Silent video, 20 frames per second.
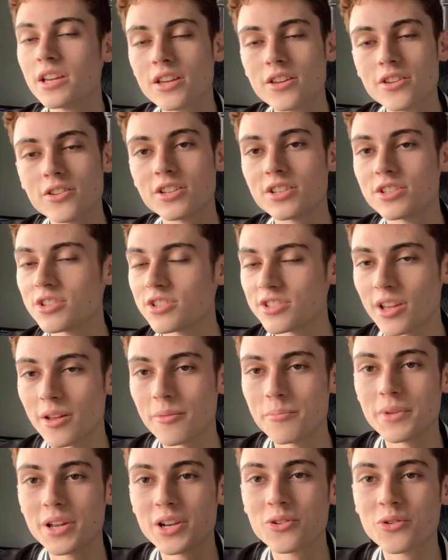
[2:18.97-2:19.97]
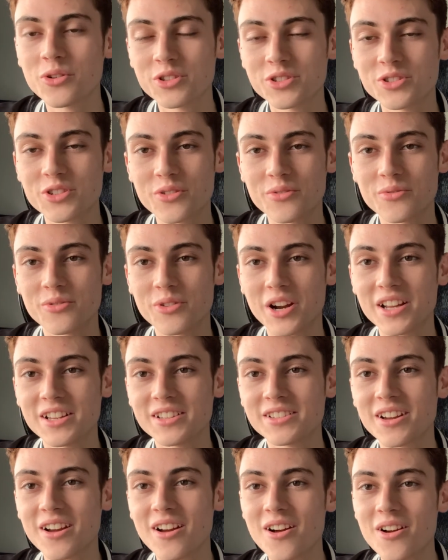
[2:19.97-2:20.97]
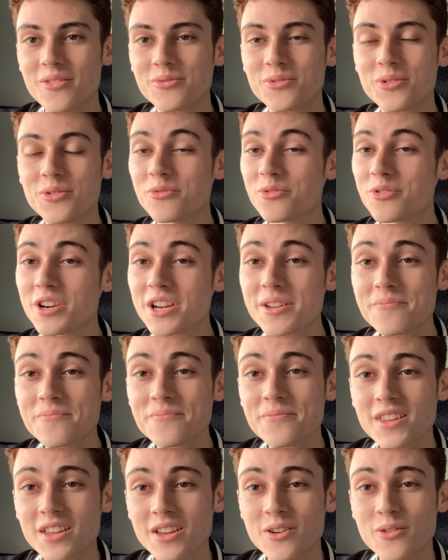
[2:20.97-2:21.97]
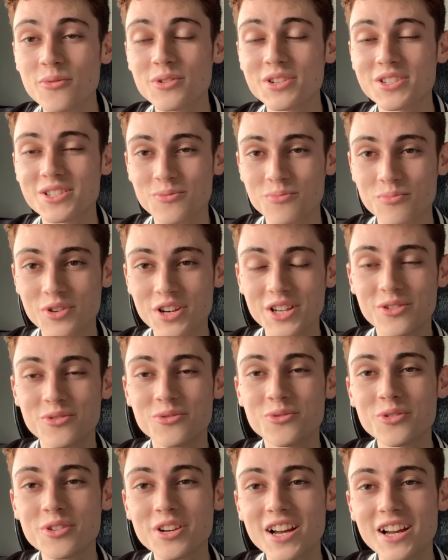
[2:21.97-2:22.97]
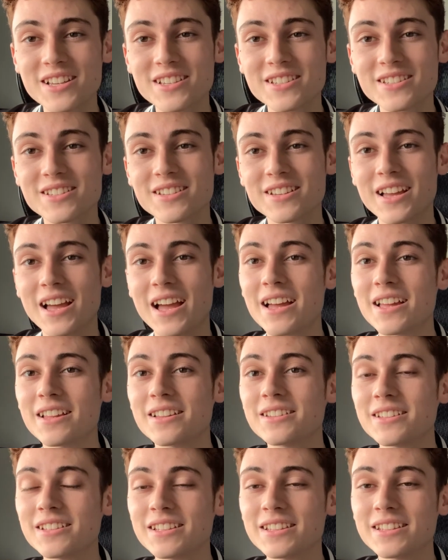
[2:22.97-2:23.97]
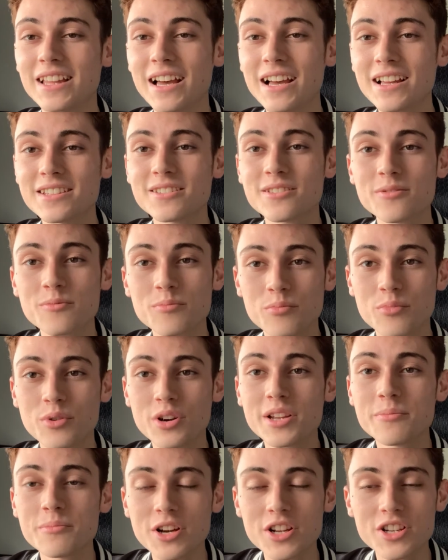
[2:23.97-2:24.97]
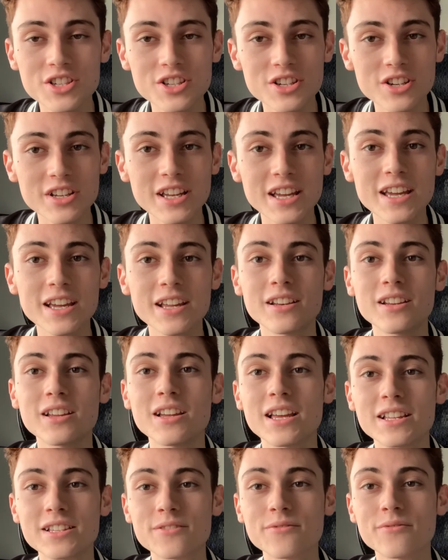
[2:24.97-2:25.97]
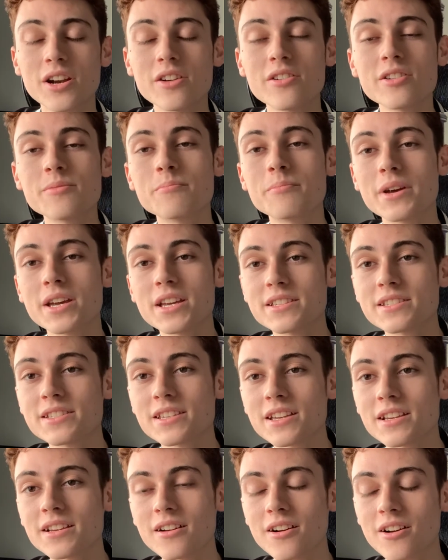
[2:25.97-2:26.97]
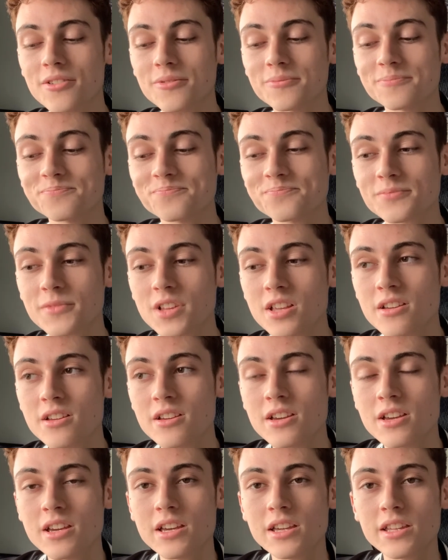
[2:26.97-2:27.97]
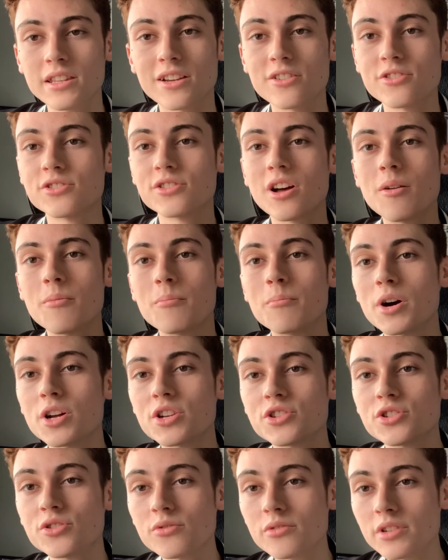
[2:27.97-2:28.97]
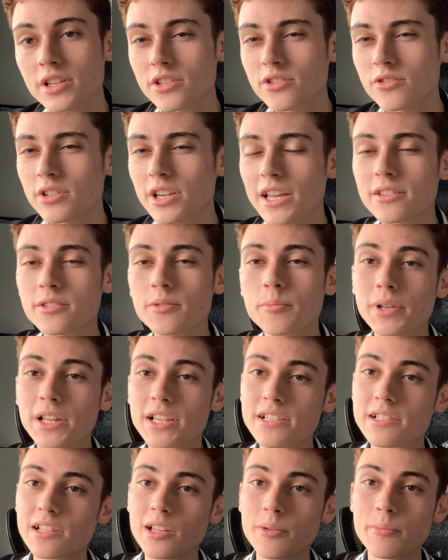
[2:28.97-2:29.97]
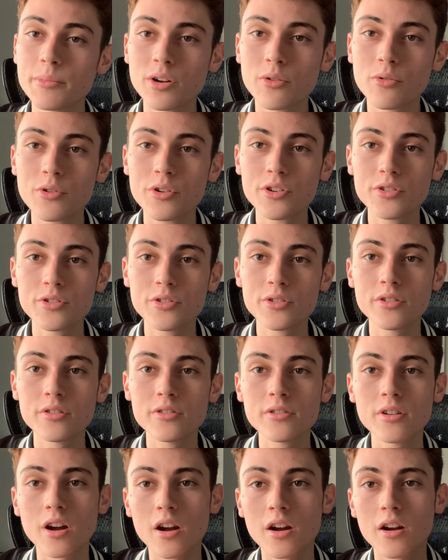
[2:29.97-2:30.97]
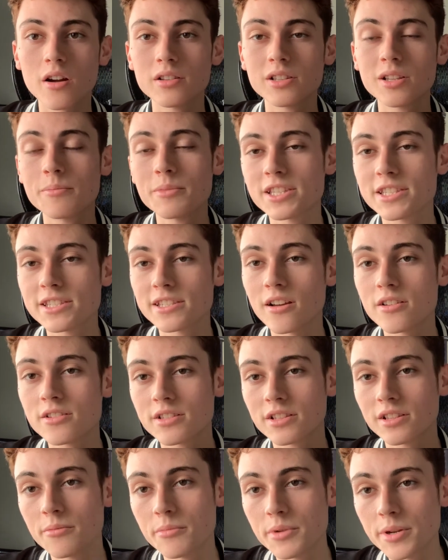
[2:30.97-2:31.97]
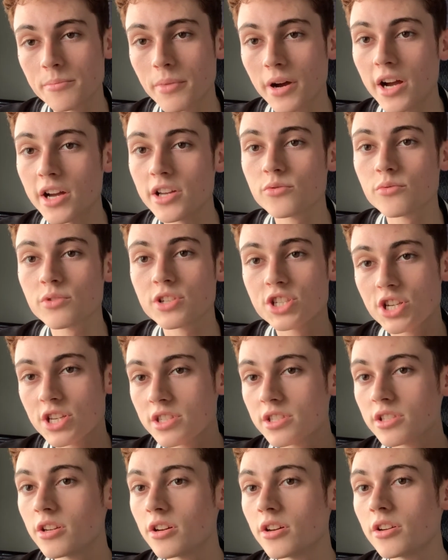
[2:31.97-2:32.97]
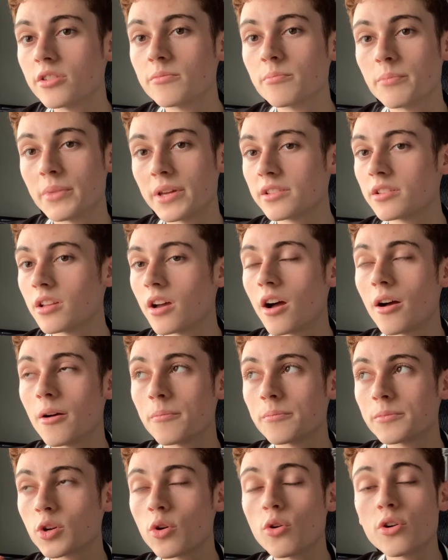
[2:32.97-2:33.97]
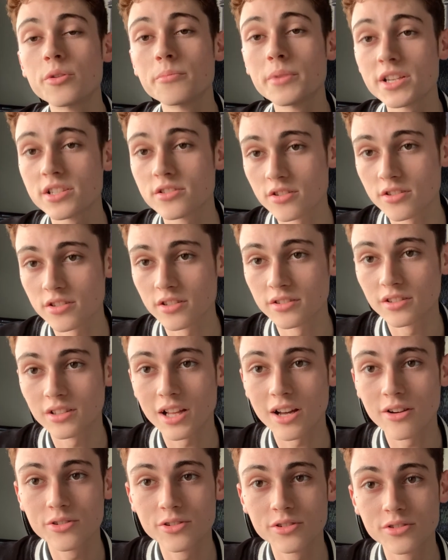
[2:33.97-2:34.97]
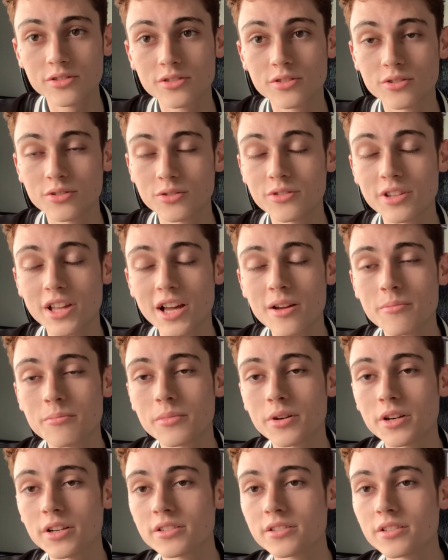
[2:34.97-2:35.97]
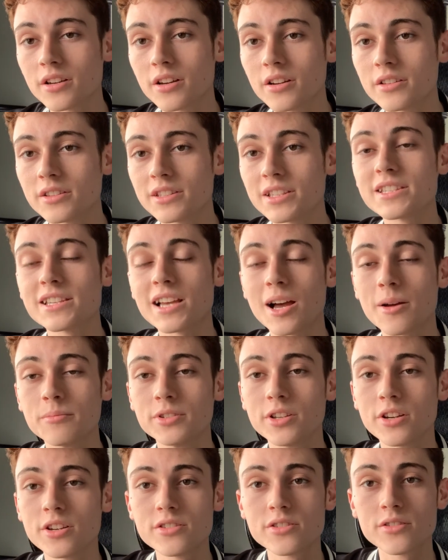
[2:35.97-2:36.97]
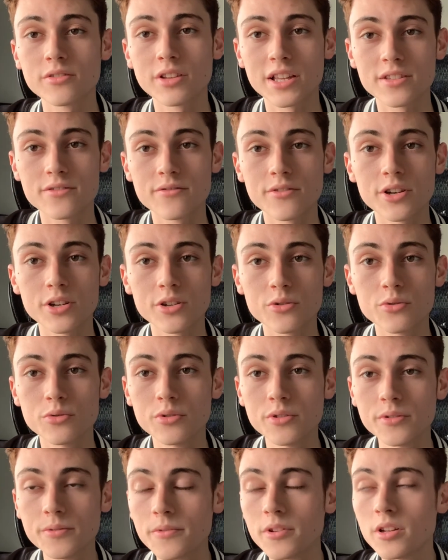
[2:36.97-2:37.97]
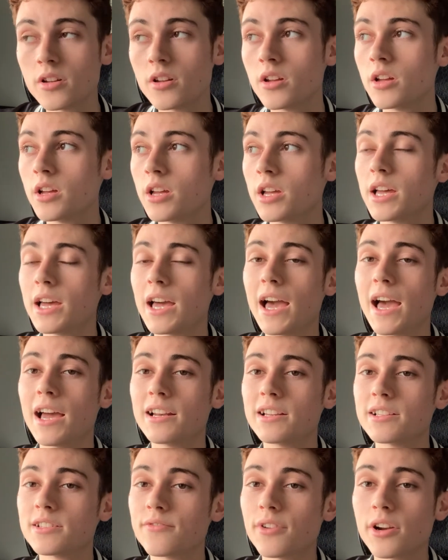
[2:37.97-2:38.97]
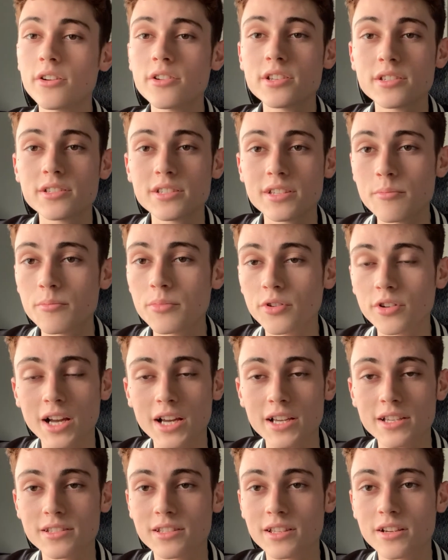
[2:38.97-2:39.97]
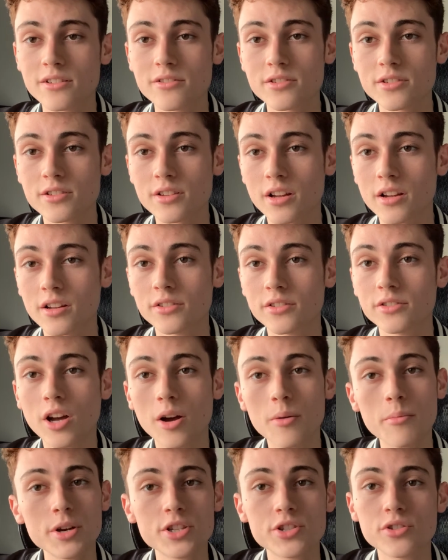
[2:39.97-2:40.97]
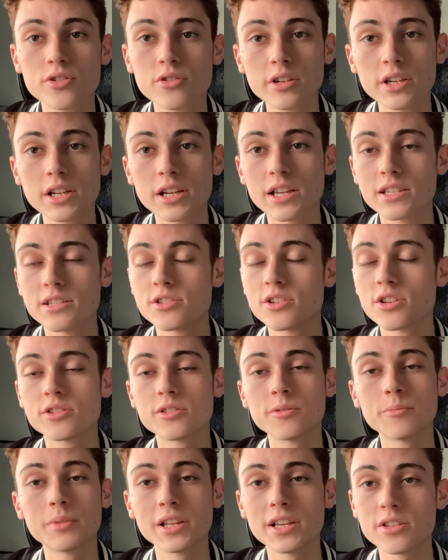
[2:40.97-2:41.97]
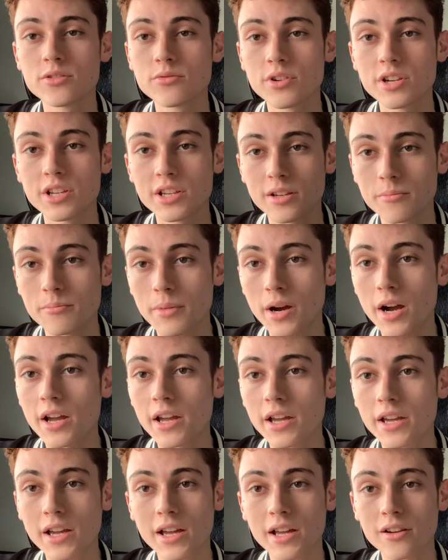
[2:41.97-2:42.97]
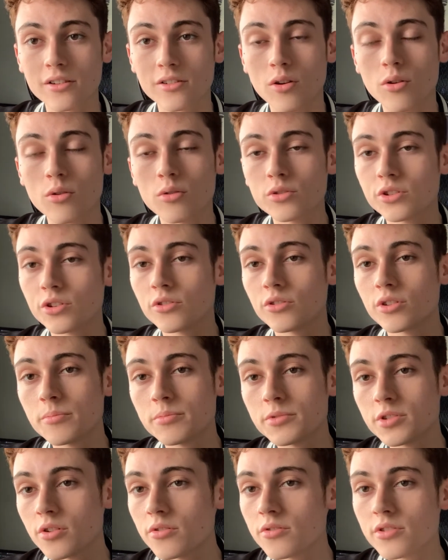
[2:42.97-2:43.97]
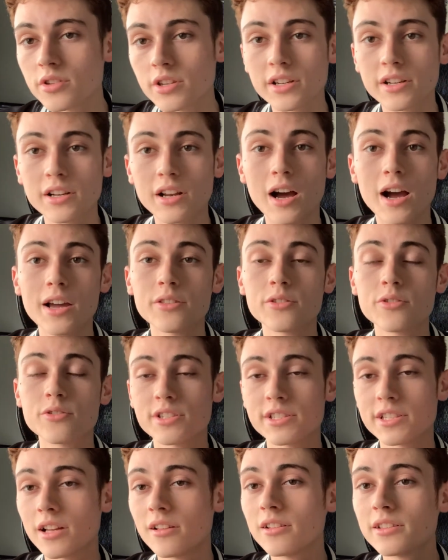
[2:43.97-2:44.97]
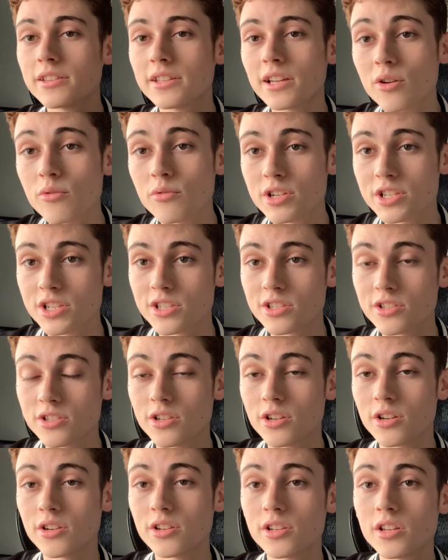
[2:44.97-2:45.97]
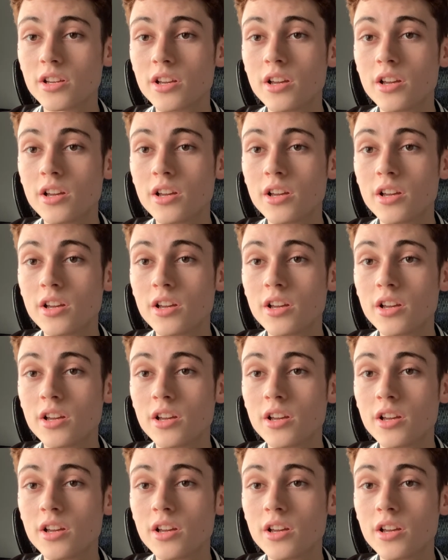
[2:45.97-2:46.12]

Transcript: You can just send Bitcoin to your friend for free, which is pretty cool, guys. And that's pretty much it. It's very basic. There's not much to it. You get to place limit order, limit sells and limit buys, which is good. Coinbase doesn't allow you to do that, but this app does, so that's very cool. And it's very simple, guys. There's not much to it. It's just a place where you can buy and hold your crypto. You can either sell it there, which is good.